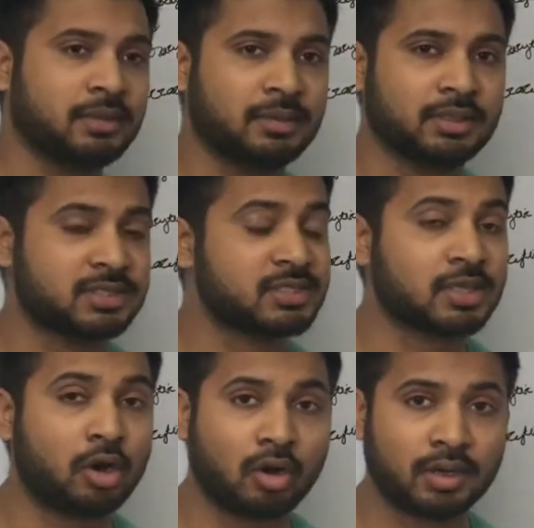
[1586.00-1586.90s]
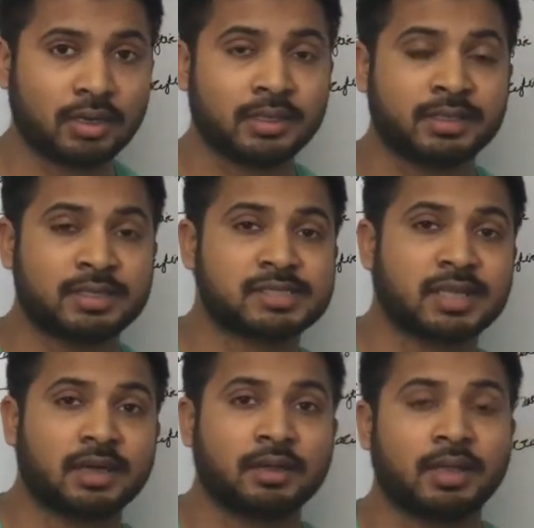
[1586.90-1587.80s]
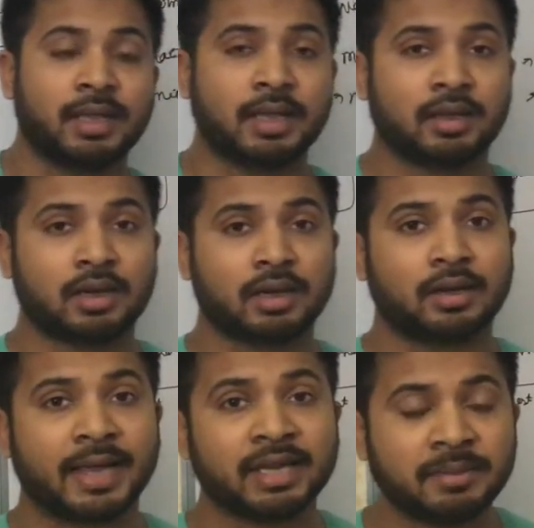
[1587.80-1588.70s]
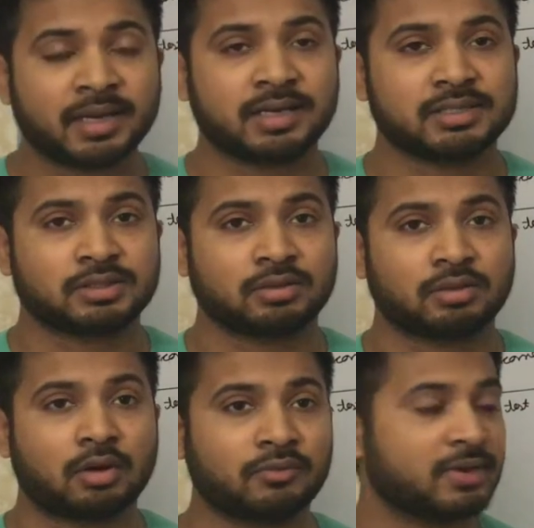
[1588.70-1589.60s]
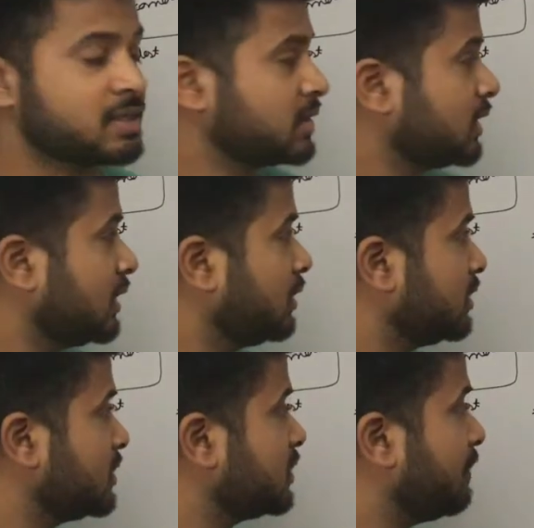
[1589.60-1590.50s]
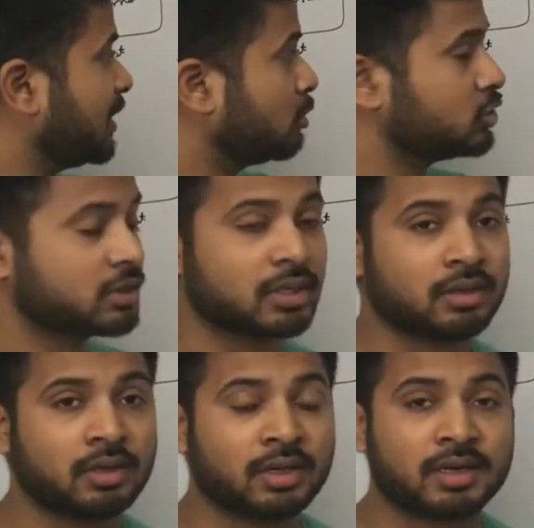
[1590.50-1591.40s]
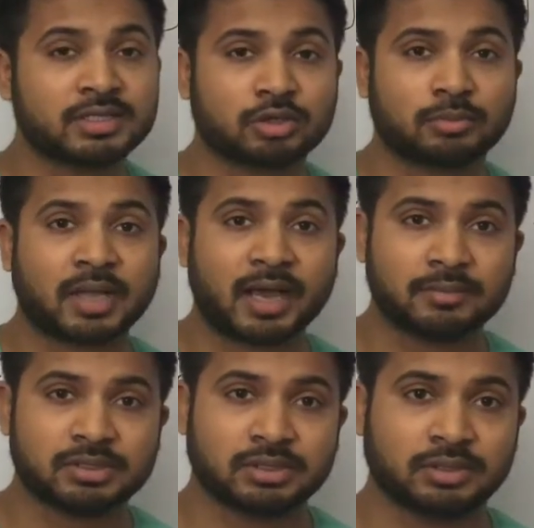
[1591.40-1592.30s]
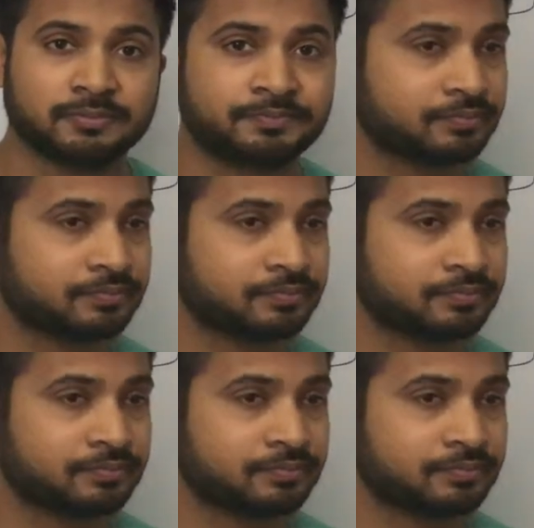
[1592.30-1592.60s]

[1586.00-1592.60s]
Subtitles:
anemia, this is the all is the anemic condition, or we can say this is the pathological condition of the RBC.